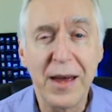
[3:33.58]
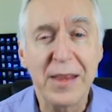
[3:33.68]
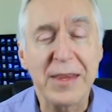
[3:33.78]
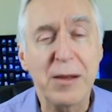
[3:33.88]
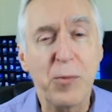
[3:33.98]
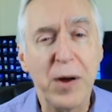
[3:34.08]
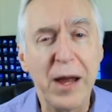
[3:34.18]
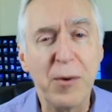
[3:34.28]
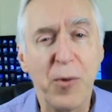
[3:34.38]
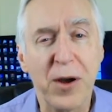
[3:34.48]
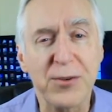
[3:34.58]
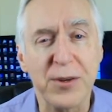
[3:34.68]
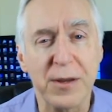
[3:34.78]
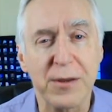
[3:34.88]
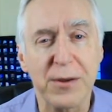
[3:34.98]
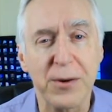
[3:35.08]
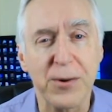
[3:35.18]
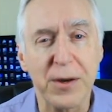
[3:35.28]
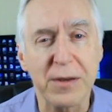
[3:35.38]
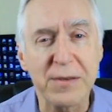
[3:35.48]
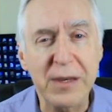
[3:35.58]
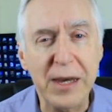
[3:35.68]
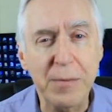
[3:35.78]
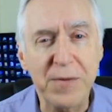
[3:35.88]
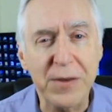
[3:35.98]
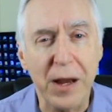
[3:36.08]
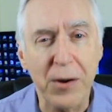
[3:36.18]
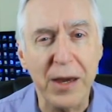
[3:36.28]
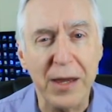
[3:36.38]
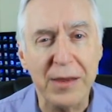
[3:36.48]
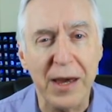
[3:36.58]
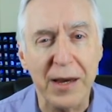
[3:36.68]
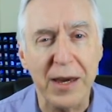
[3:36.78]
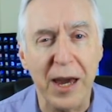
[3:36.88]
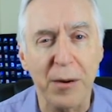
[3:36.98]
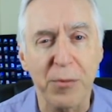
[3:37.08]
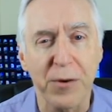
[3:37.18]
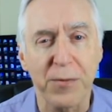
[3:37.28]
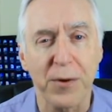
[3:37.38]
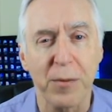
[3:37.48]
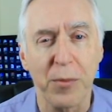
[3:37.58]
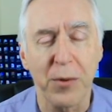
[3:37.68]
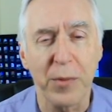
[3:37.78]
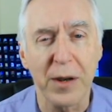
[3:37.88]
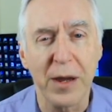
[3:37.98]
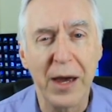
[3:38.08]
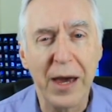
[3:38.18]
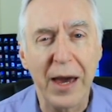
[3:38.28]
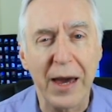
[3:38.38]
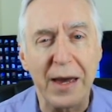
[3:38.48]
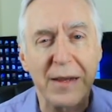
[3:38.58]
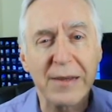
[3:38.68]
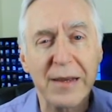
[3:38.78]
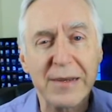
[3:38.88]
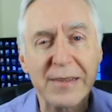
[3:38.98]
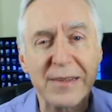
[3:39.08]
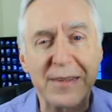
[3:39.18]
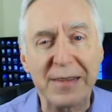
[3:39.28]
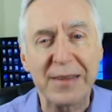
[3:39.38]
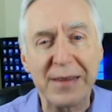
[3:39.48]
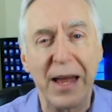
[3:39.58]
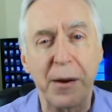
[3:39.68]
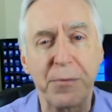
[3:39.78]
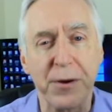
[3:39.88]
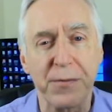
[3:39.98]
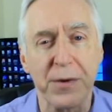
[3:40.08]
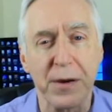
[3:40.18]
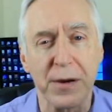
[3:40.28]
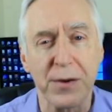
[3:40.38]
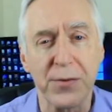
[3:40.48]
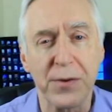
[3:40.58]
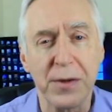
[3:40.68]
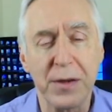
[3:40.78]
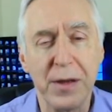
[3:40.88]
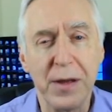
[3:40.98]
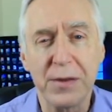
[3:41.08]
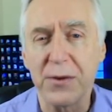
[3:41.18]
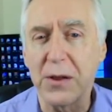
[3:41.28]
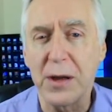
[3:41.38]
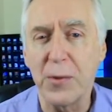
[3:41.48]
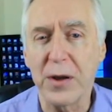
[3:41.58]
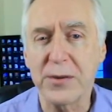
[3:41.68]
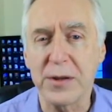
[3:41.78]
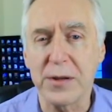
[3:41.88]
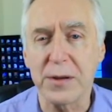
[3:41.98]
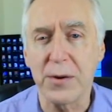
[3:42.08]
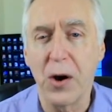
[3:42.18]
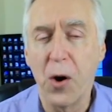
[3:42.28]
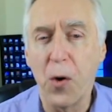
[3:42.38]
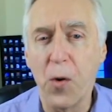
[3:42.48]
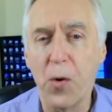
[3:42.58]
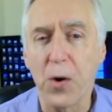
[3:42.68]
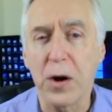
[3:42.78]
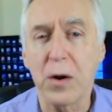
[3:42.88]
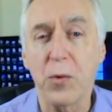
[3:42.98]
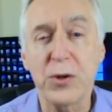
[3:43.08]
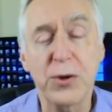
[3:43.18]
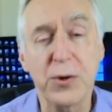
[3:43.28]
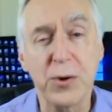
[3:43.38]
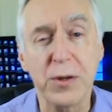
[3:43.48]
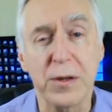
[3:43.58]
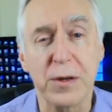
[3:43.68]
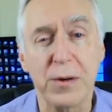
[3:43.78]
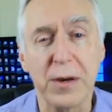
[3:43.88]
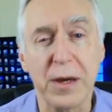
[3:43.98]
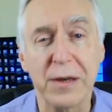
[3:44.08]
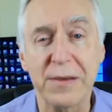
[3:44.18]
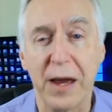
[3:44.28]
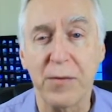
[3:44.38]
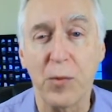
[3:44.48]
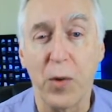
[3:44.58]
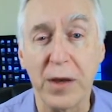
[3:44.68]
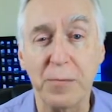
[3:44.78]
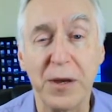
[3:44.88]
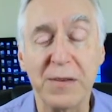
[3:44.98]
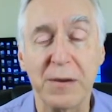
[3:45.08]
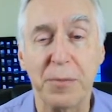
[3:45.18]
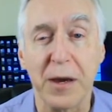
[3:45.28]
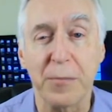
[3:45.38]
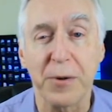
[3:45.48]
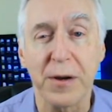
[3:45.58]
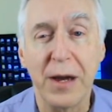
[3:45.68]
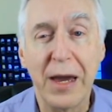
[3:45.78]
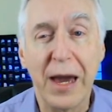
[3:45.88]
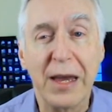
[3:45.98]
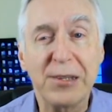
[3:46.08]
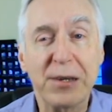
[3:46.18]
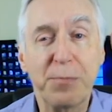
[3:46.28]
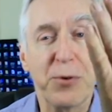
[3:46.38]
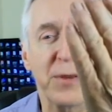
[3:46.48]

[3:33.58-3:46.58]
then what I want you to do is keep staring at that camera for a moment and snap your fingers. That's all I want you to do. Or what you could do is have a white piece of paper and just put